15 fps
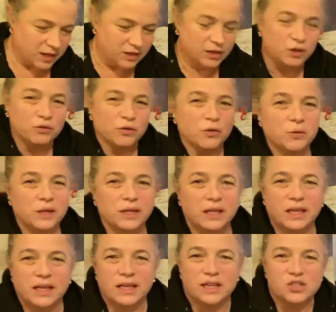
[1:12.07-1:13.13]

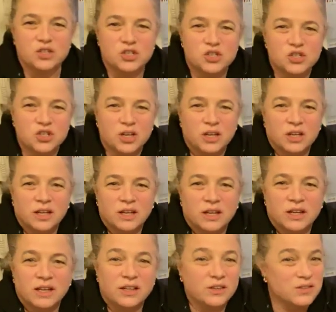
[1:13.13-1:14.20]
Negroni-ish.
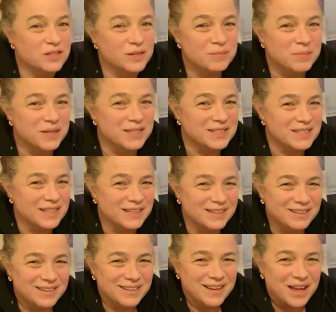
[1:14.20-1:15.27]
You didn't miss it.
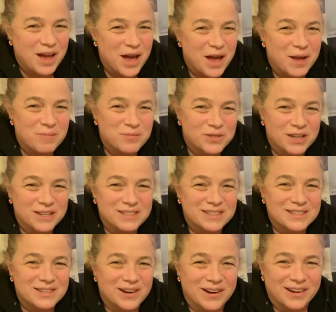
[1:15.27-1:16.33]
I am just
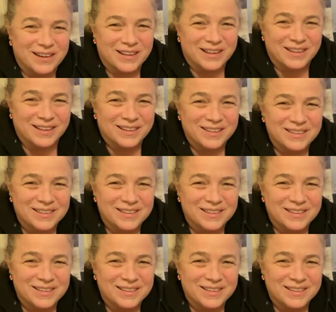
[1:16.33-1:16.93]
starting.